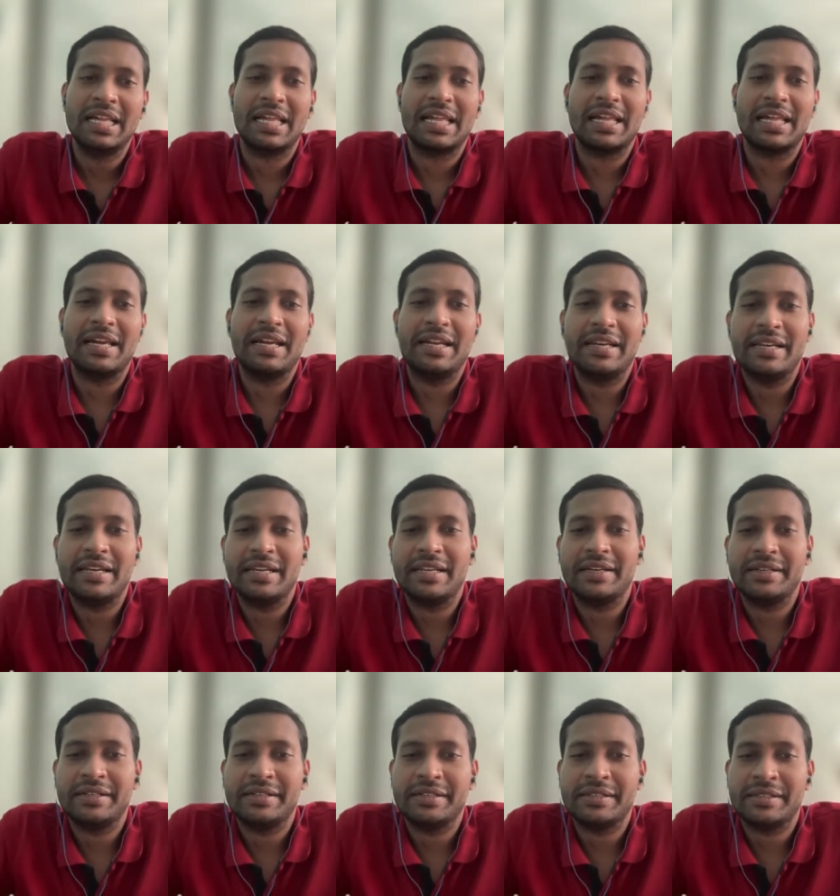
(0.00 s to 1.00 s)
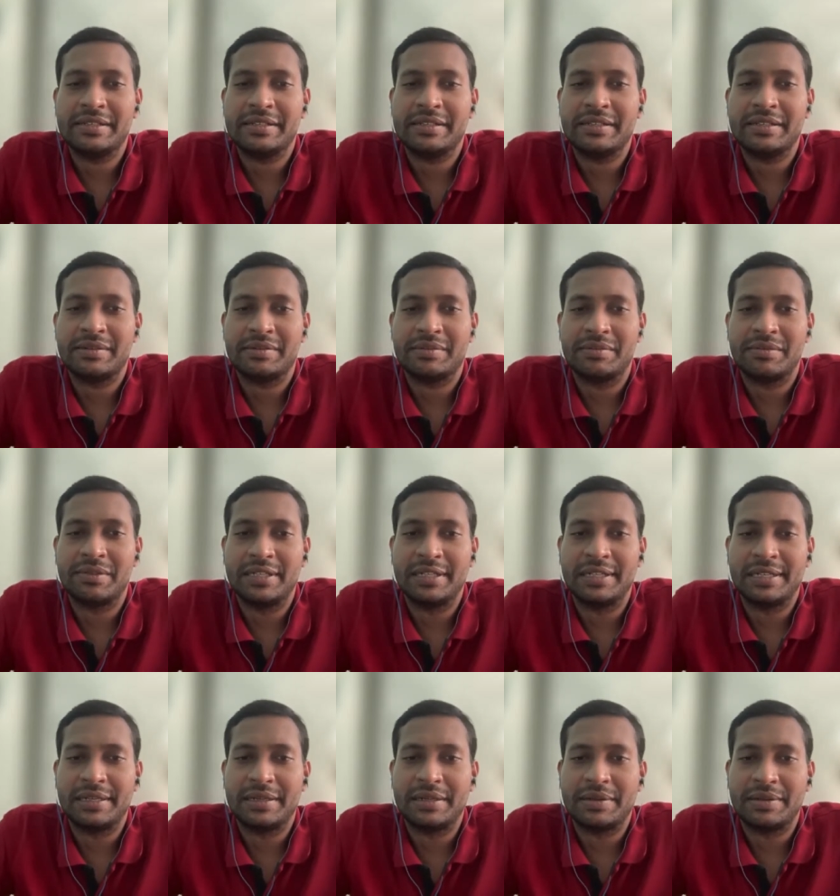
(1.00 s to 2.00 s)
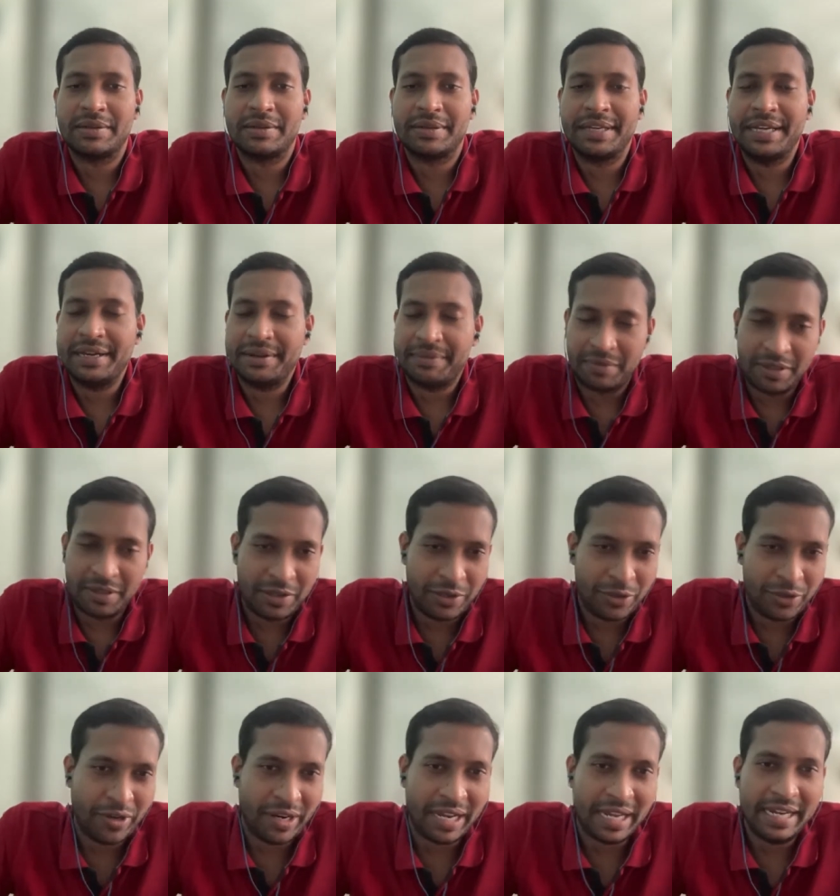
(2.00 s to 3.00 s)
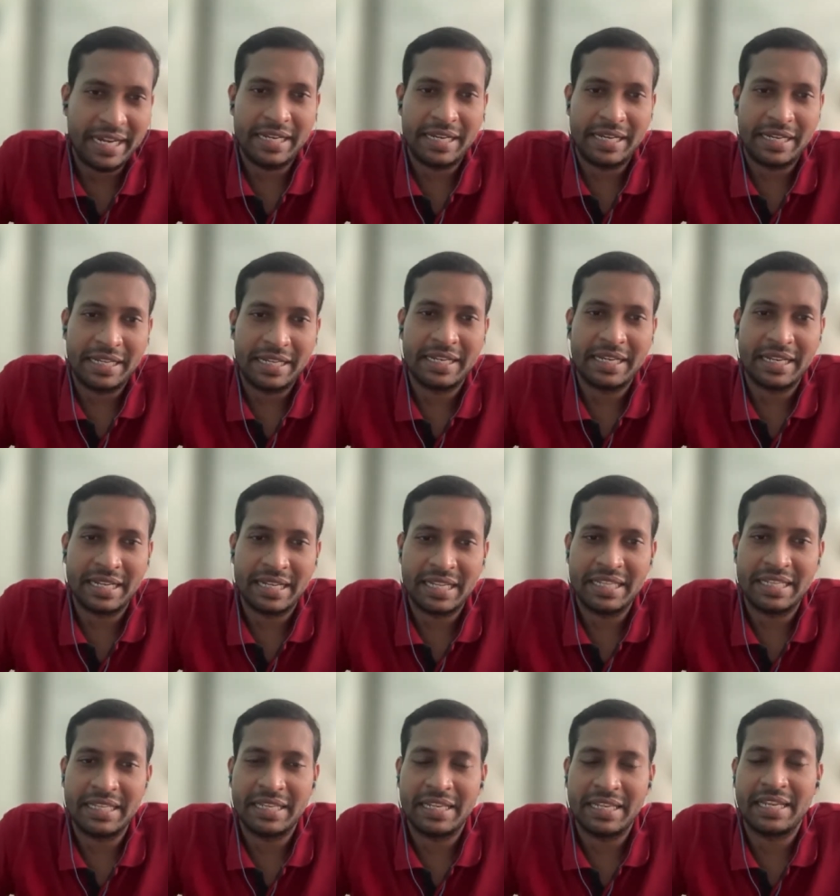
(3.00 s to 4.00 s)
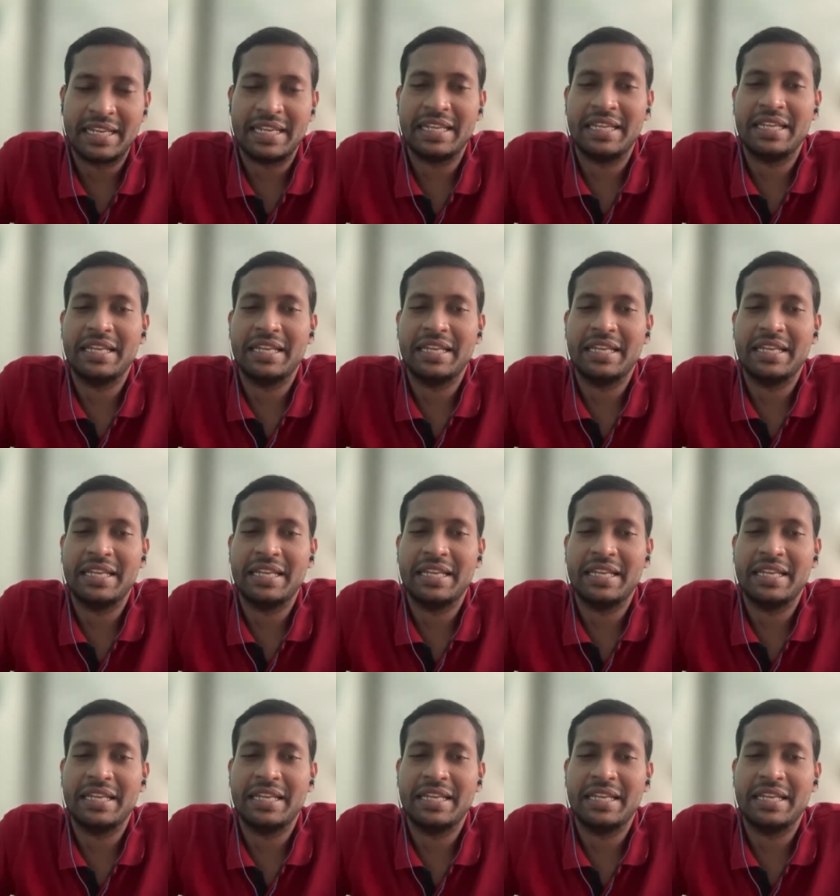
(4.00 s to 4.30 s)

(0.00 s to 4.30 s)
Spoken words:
And yeah, you're right in